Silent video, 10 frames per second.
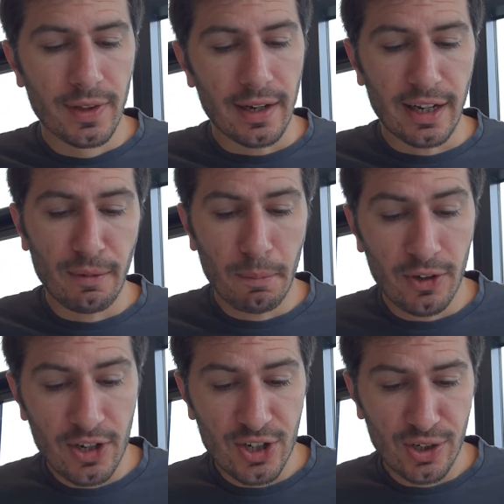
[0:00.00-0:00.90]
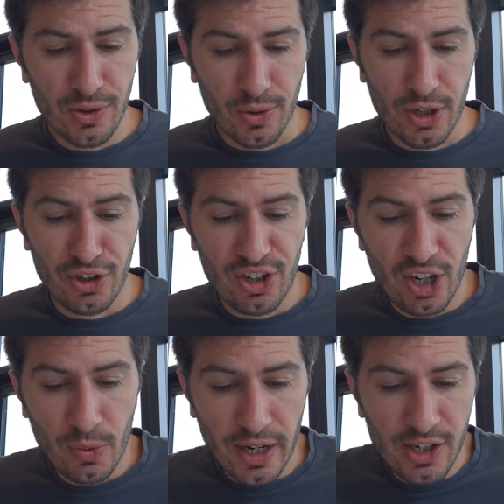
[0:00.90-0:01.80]
That the imposition or
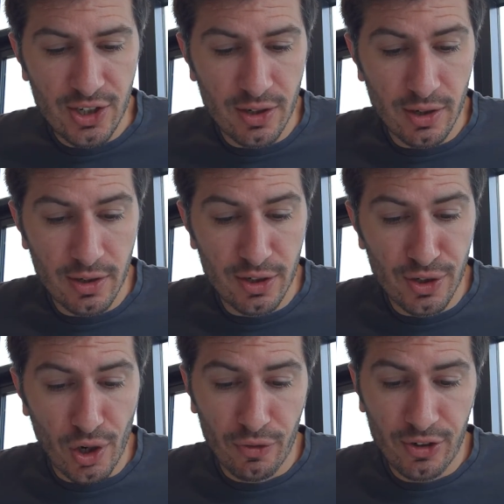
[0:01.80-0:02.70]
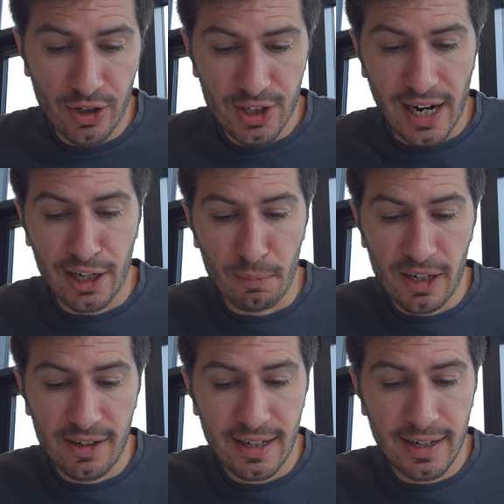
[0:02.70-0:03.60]
continuation of such
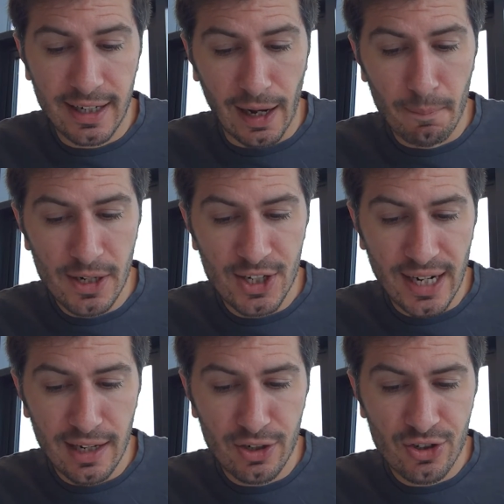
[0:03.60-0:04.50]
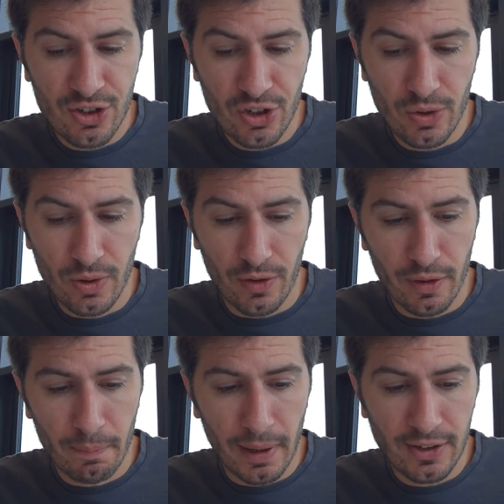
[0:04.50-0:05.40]
anonymity can be challenged too on
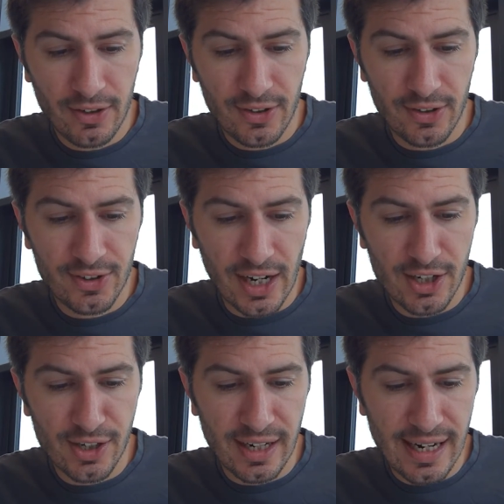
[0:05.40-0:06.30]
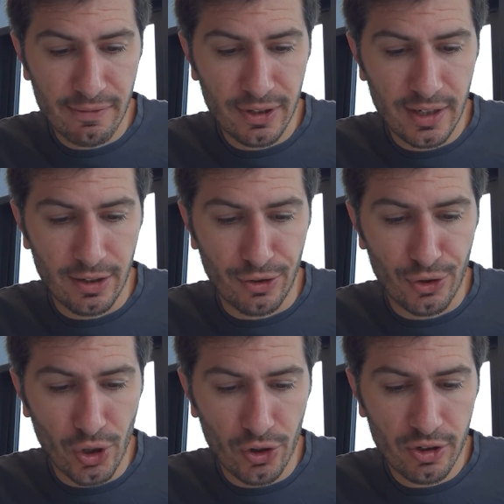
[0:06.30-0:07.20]
the basis that Section 11 is
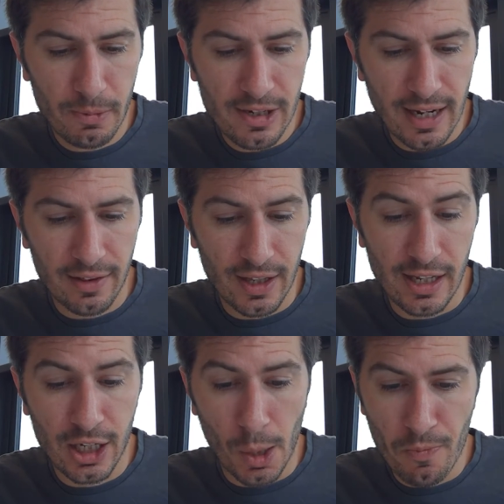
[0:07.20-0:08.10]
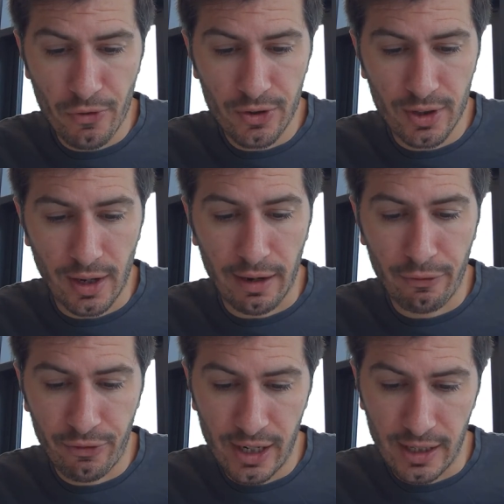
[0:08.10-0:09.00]
not to protect the comfort and
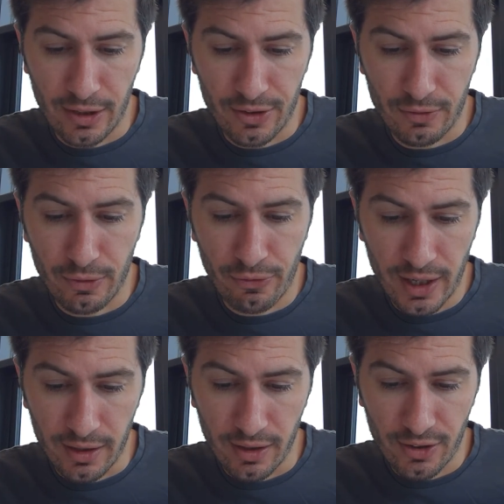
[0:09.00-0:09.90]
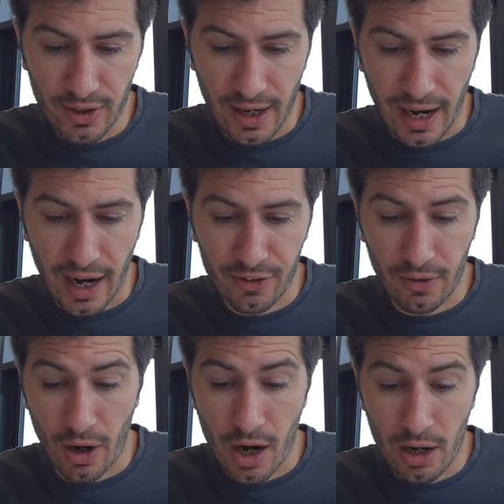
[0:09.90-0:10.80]
feelings of defendants, as
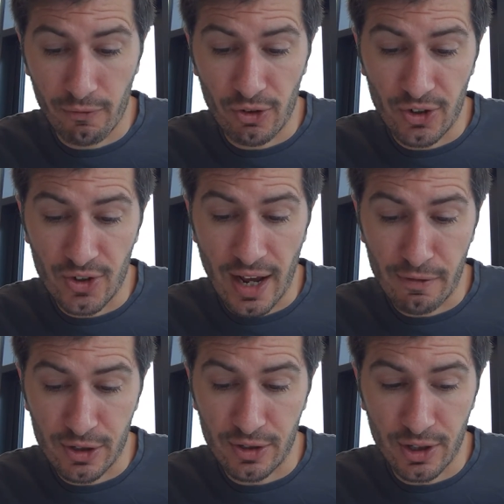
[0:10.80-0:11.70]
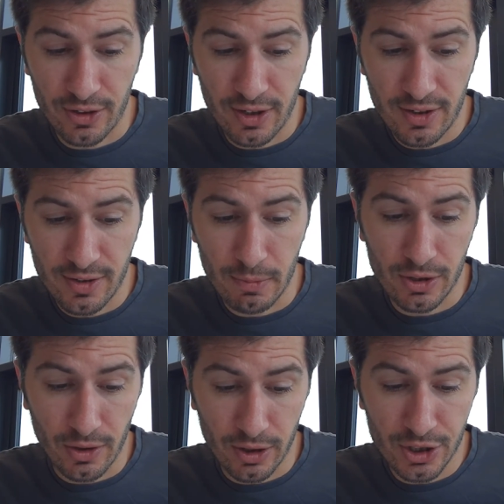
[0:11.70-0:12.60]
R versus Everton Justice
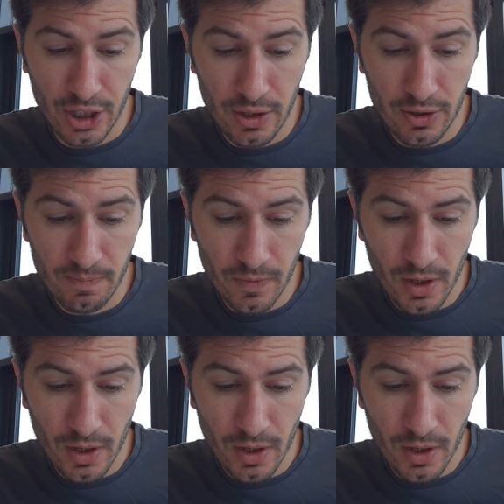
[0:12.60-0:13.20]
McDonough showed,